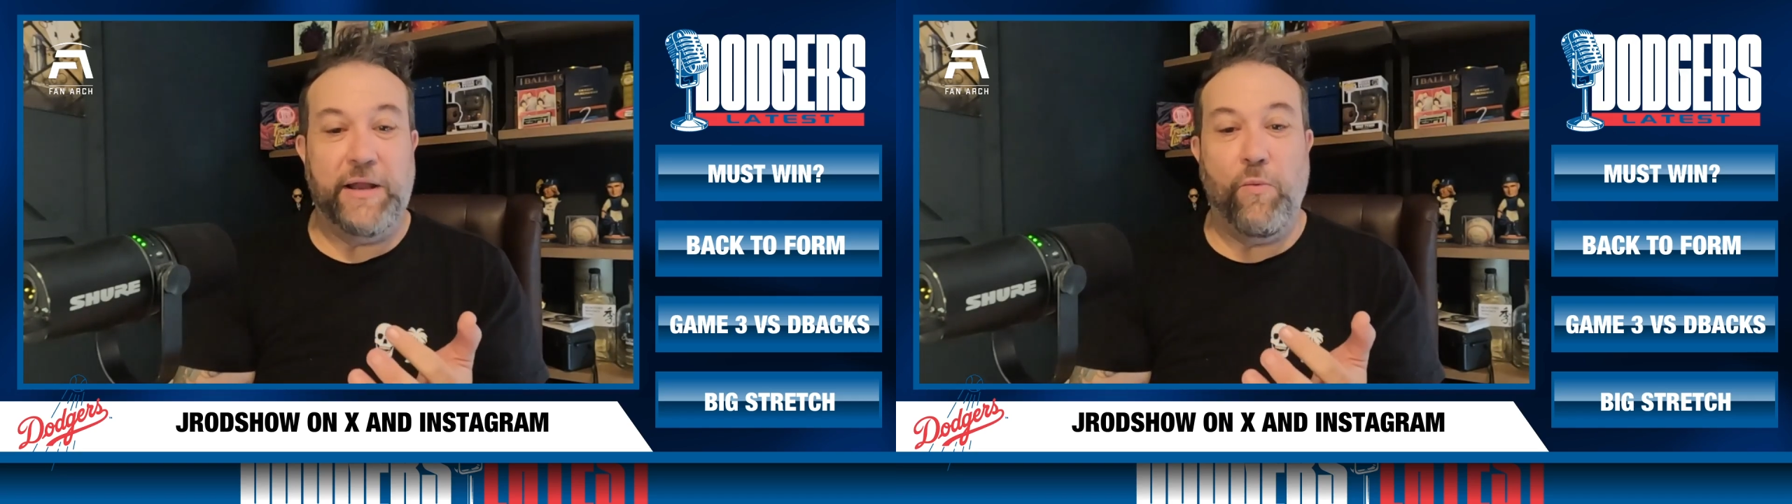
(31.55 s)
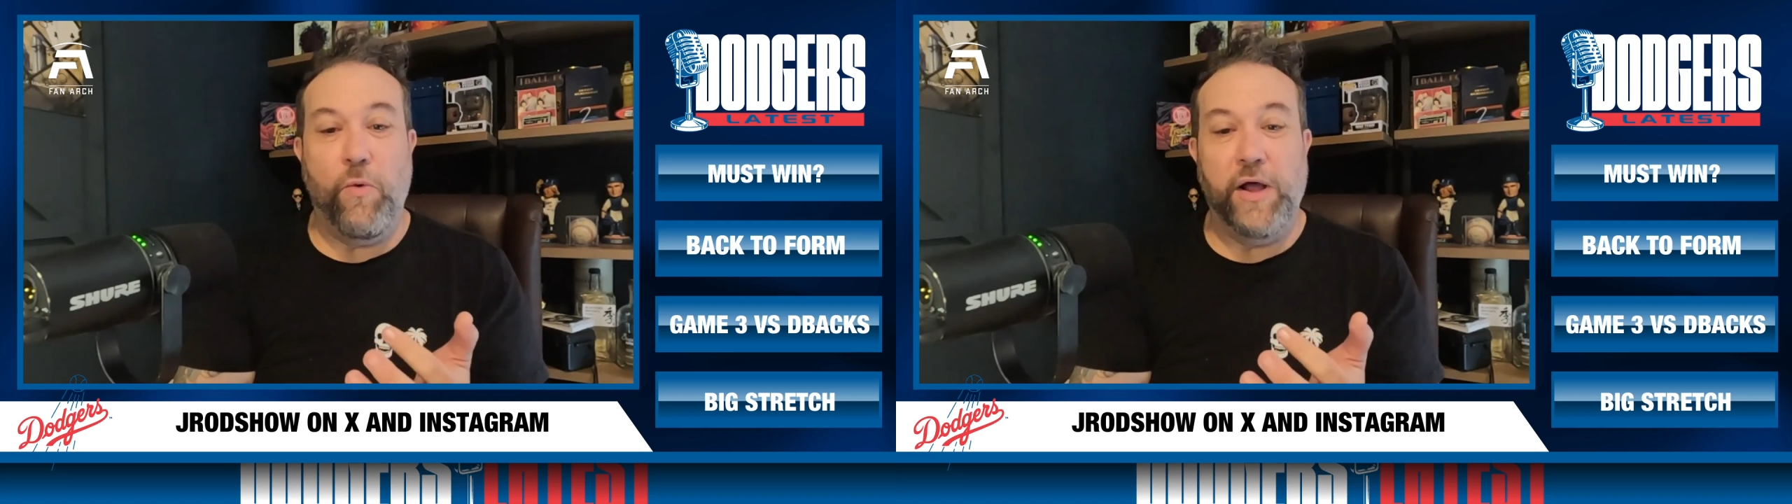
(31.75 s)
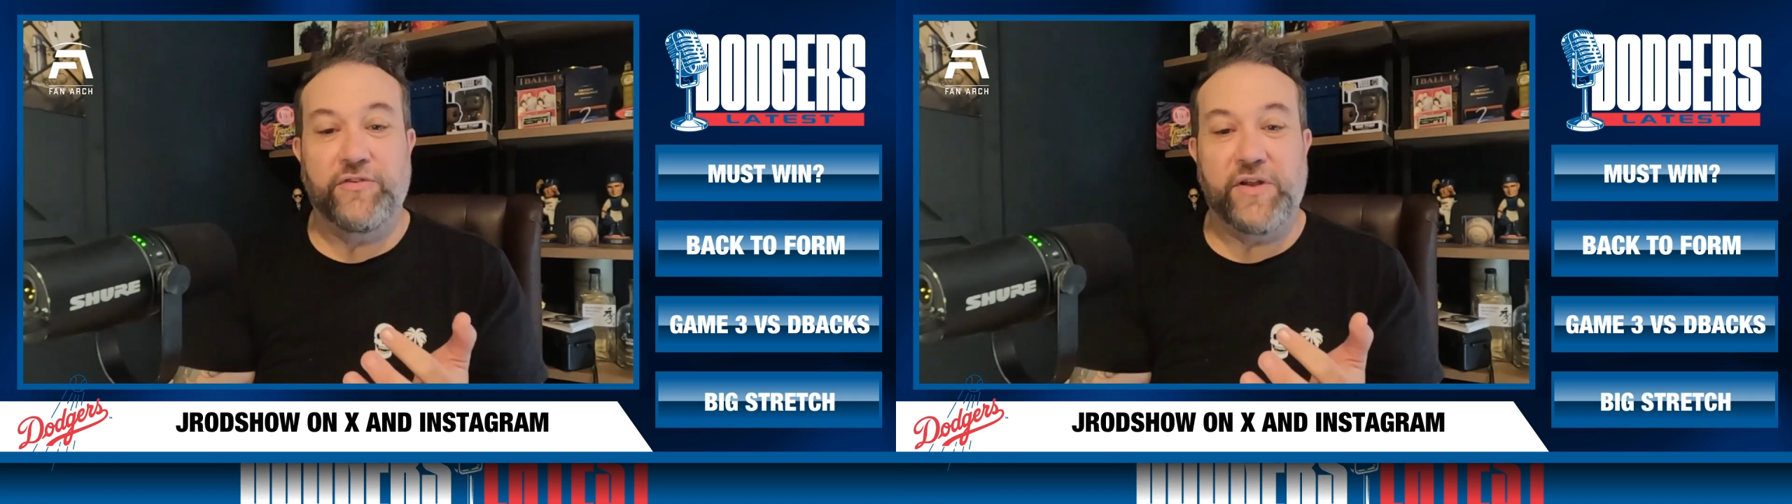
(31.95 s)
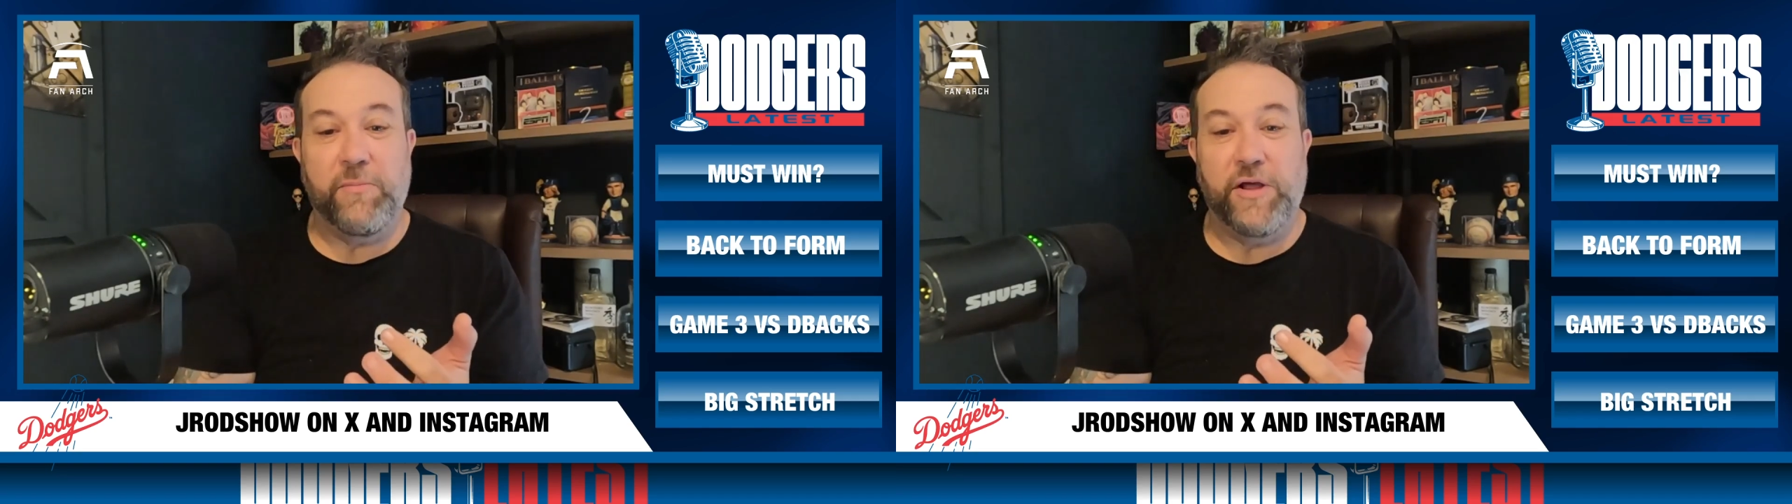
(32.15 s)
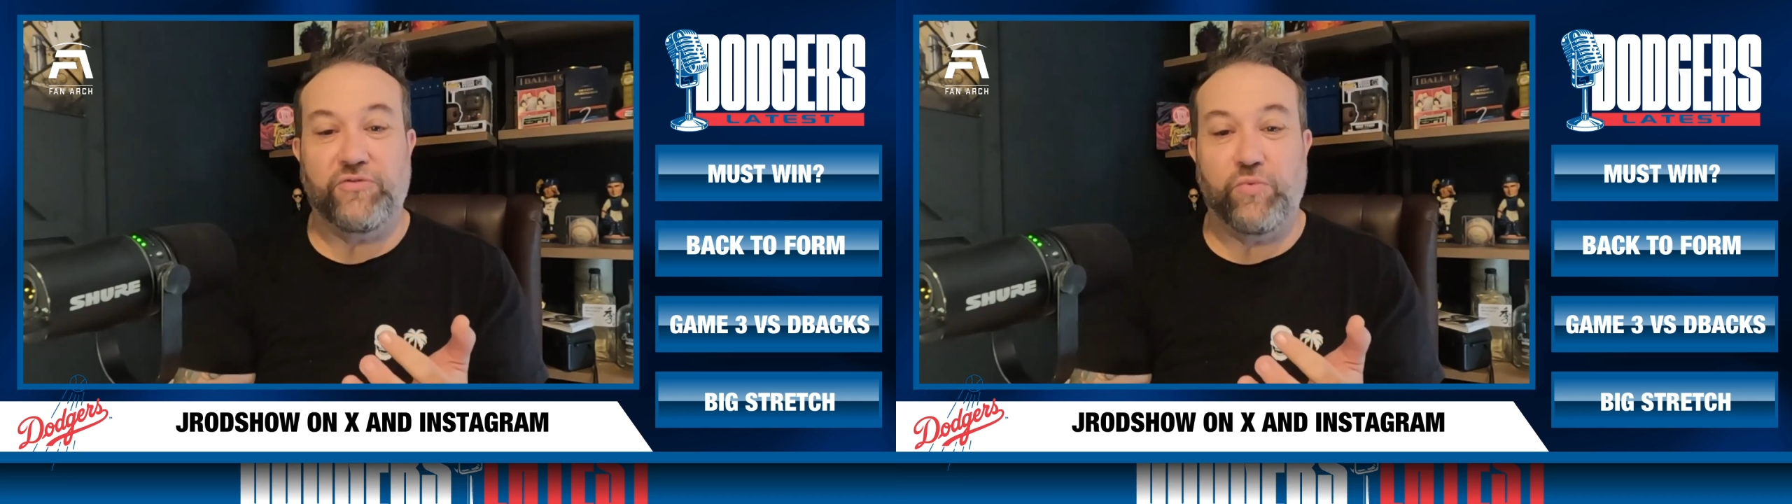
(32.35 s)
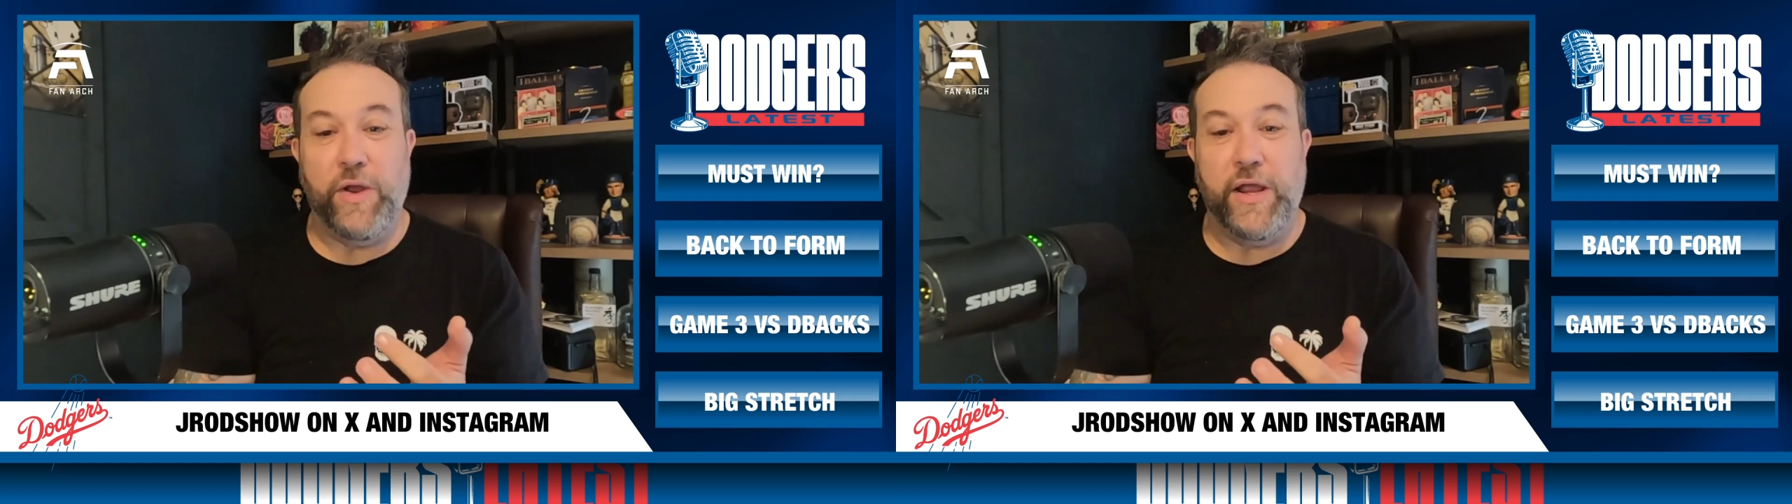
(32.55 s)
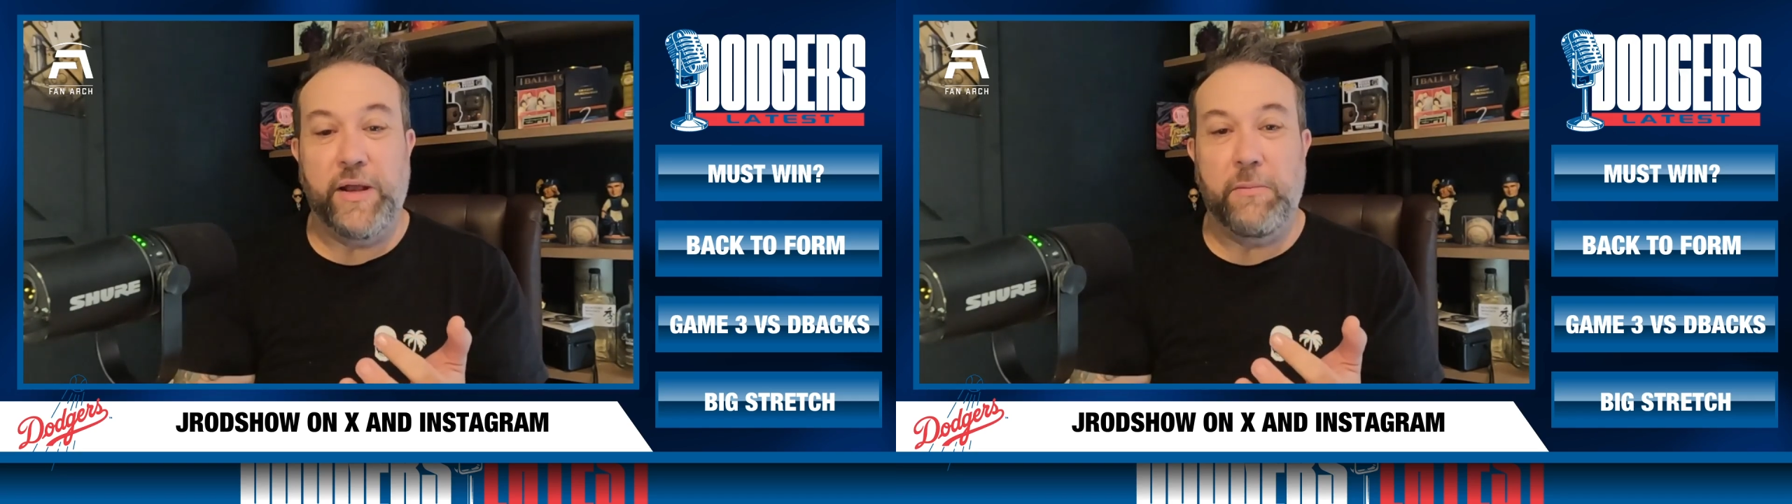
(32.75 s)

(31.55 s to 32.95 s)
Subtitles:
wasn't a must win,